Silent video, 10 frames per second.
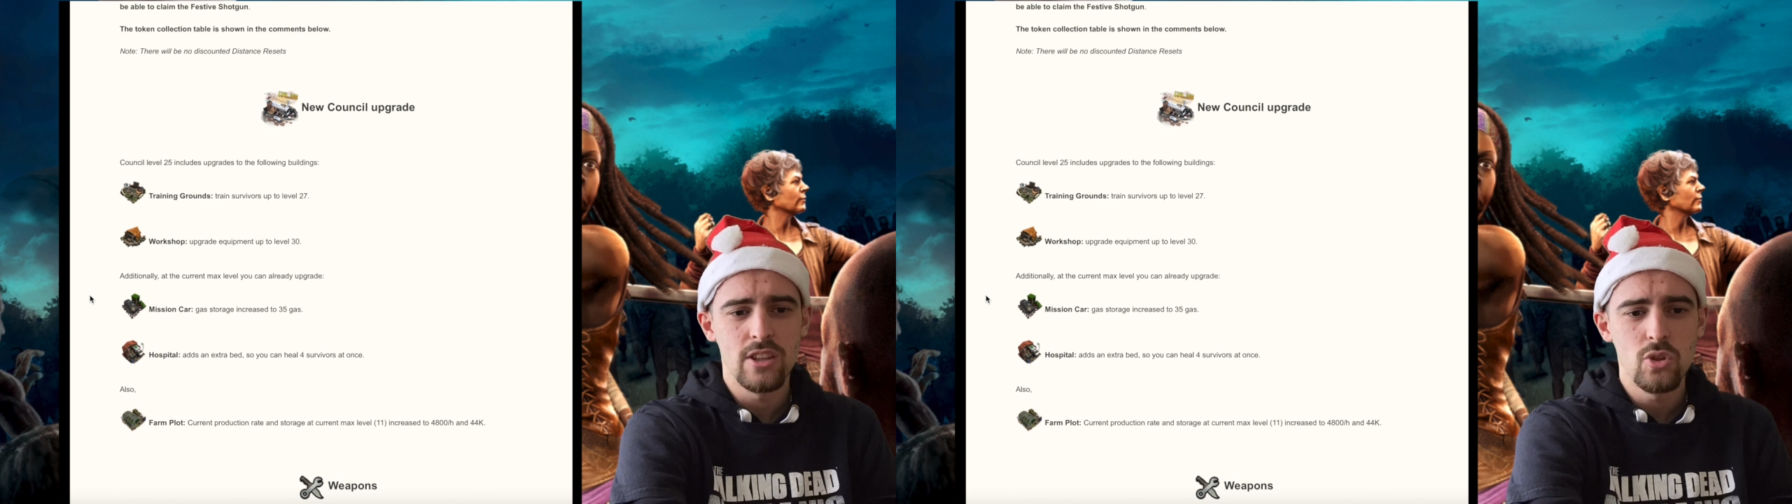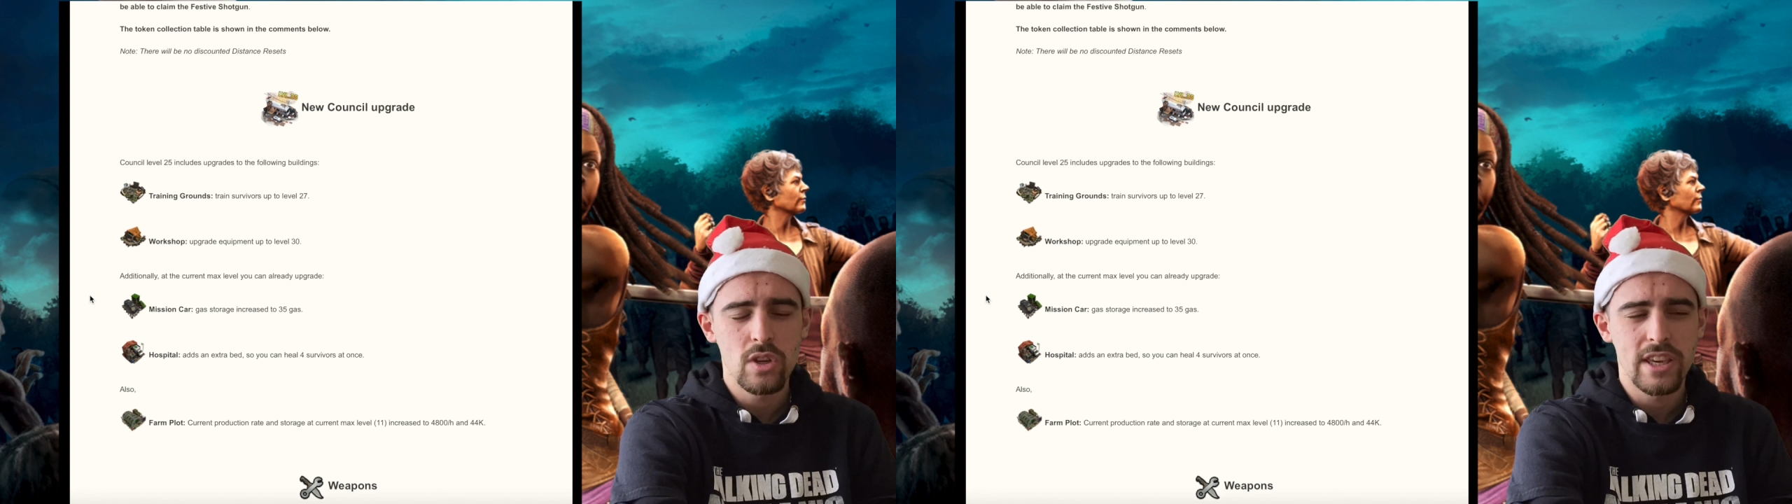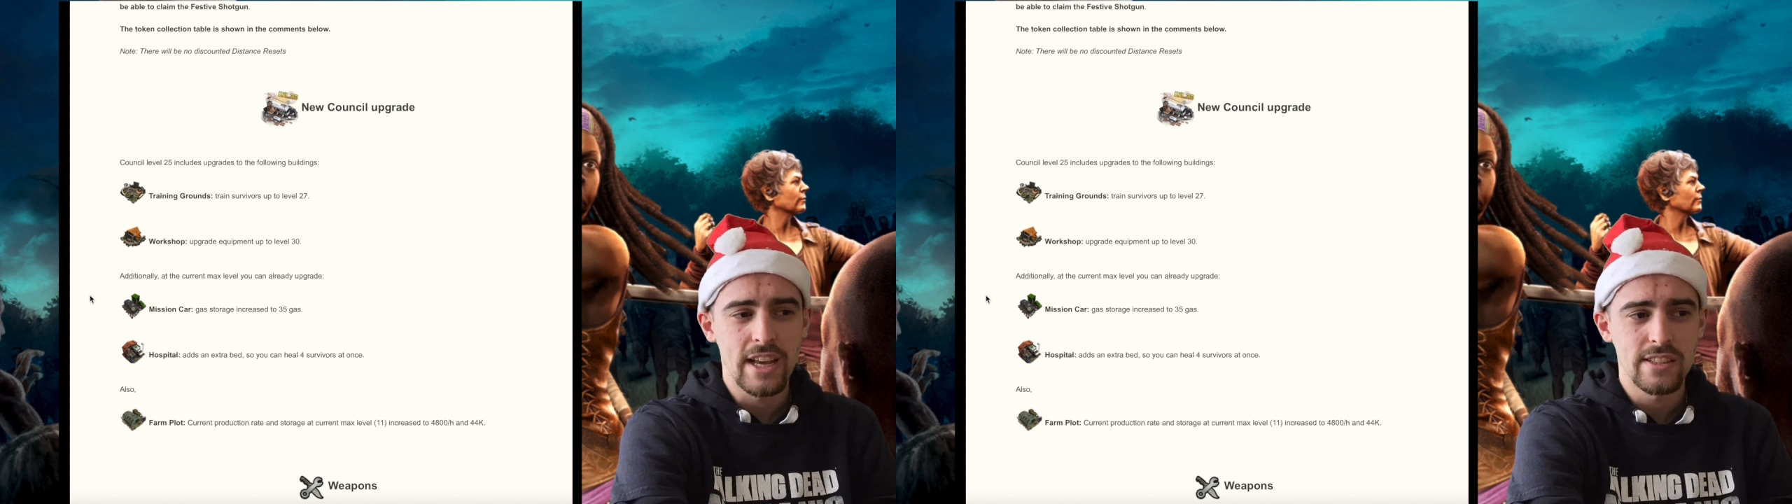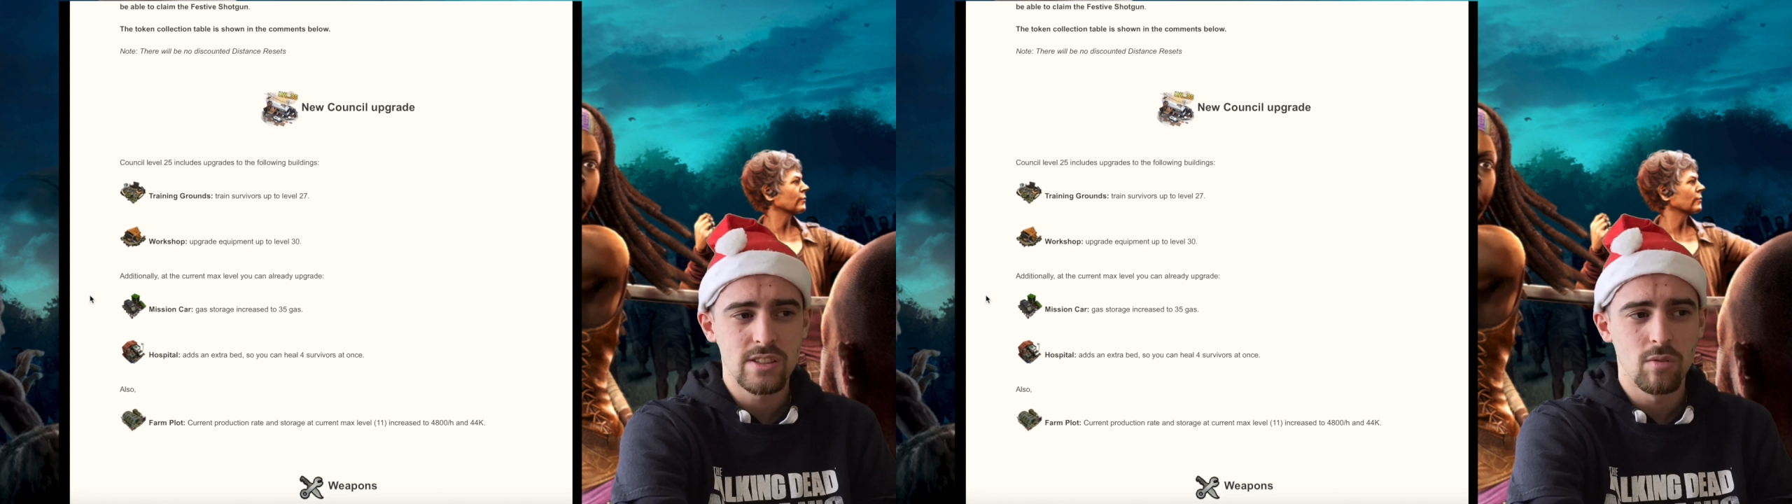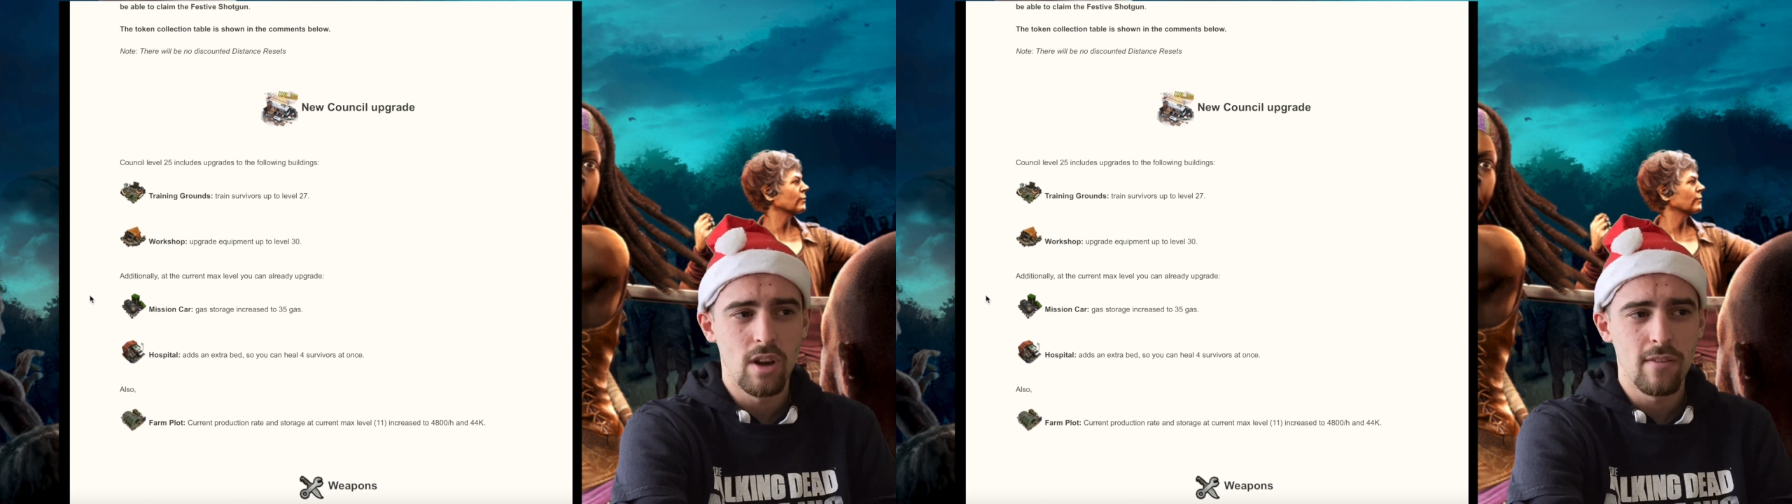new
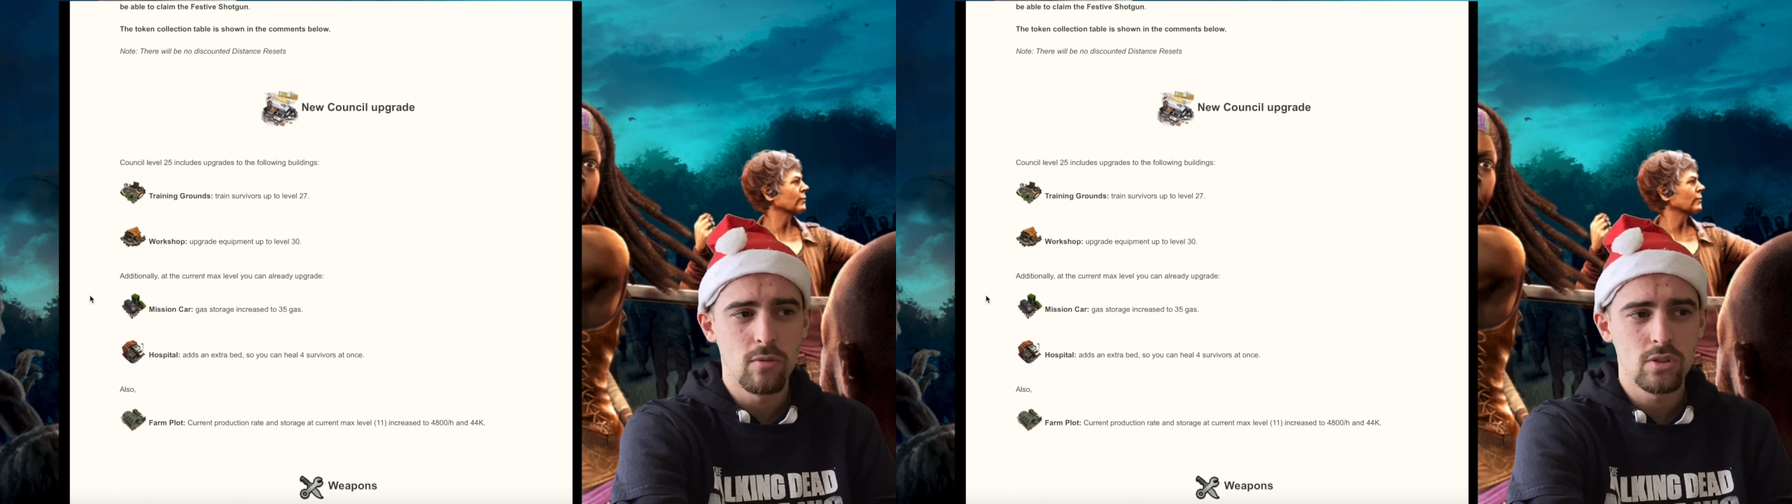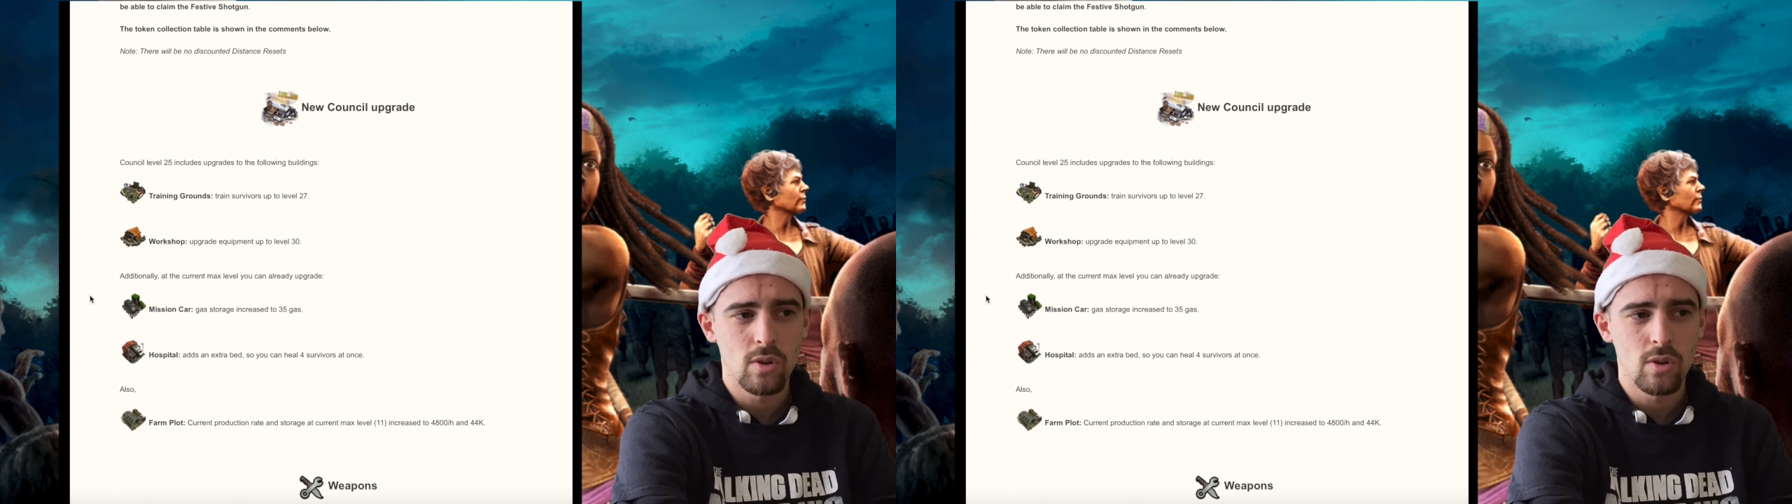cancel level,